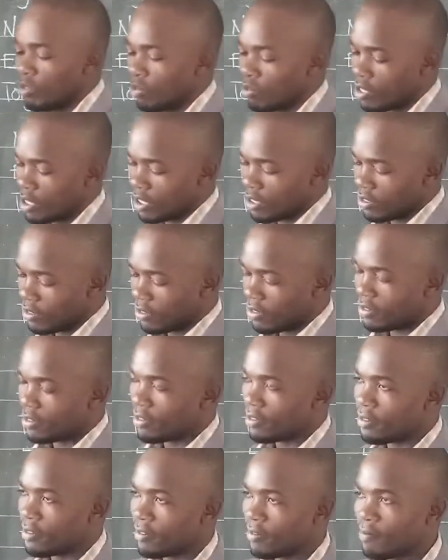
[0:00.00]

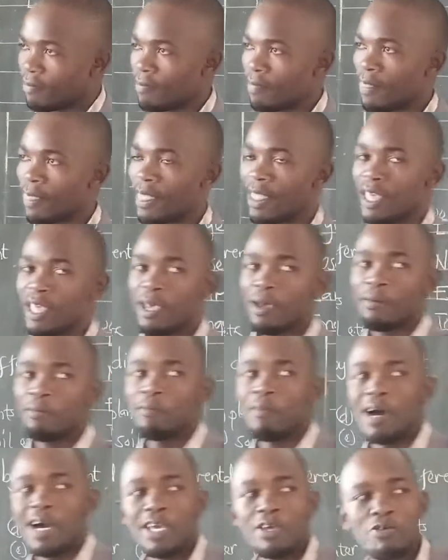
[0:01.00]
organs.
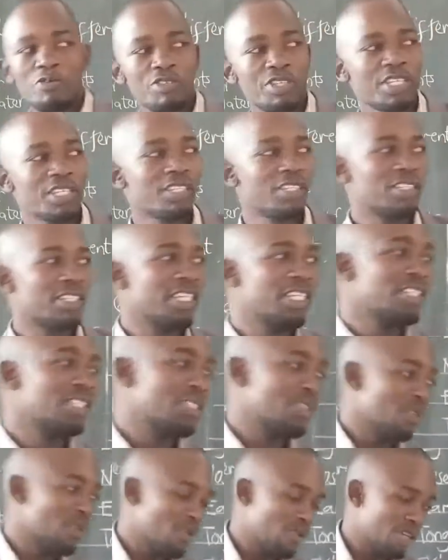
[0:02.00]
By using
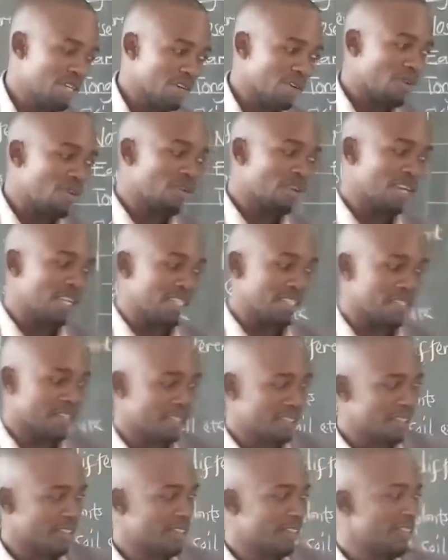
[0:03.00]
sensory
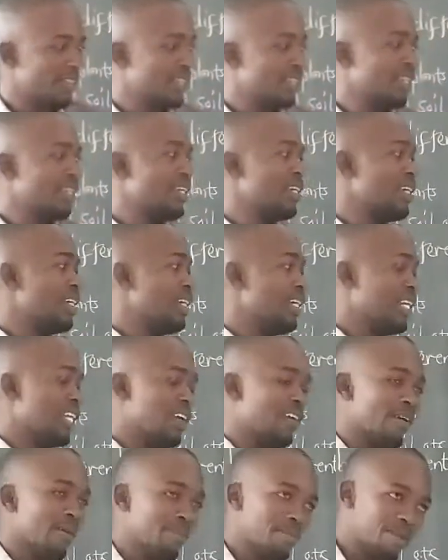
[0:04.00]
organs. In
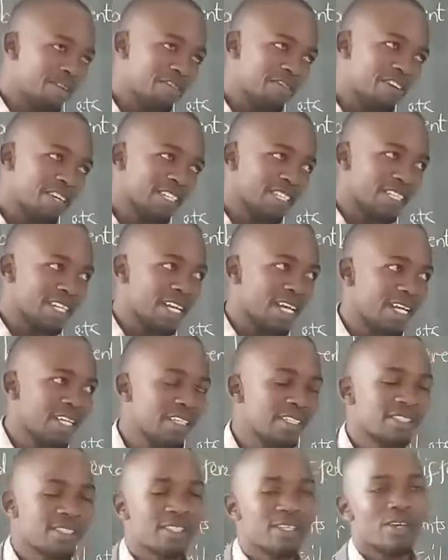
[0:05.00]
our previous
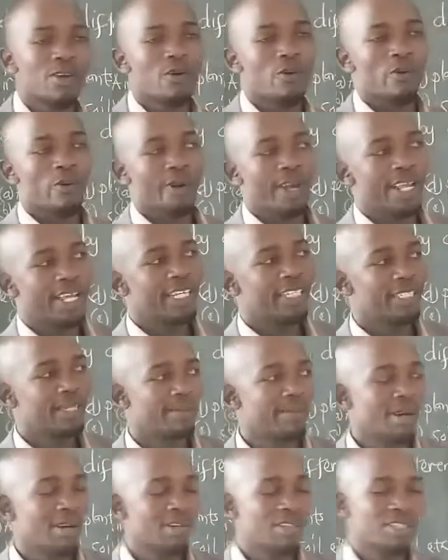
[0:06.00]
class, we learned
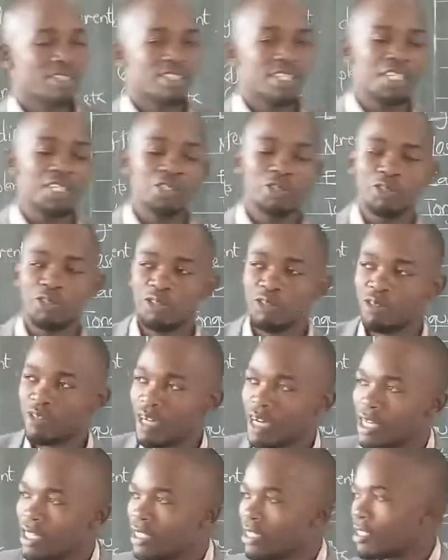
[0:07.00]
about sensory
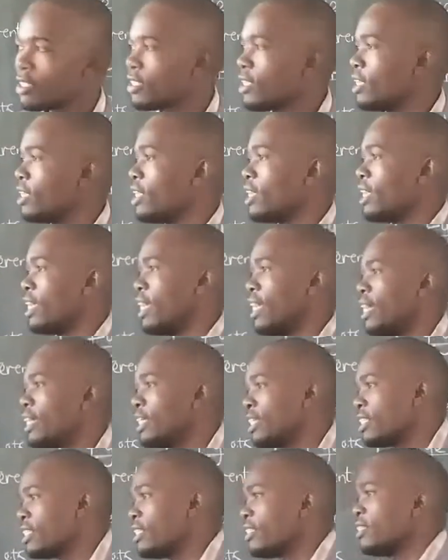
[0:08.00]
organs,
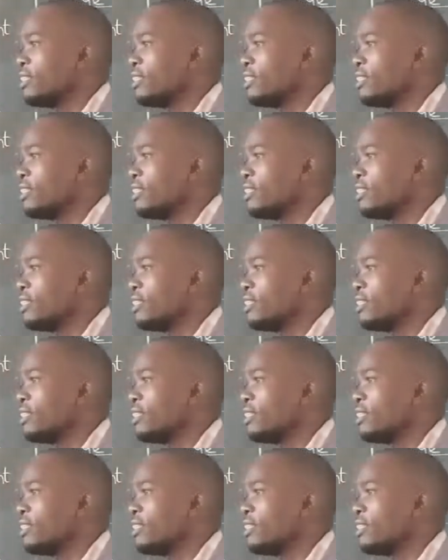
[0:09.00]
and